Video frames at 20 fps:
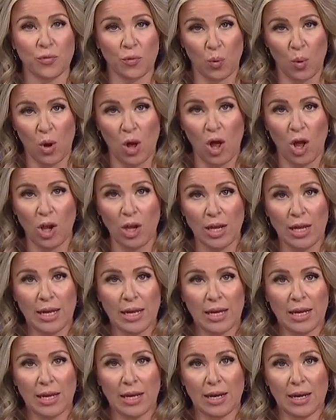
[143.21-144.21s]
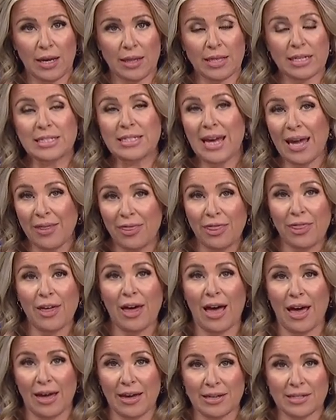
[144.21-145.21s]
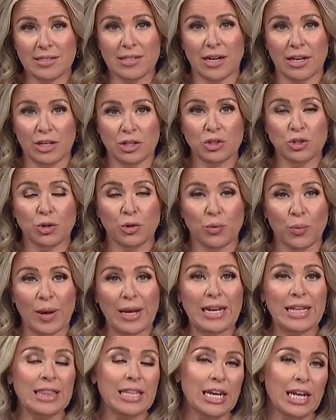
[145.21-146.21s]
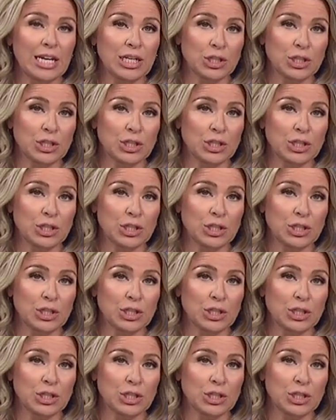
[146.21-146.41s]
overall and the 10th highest uninsured rate in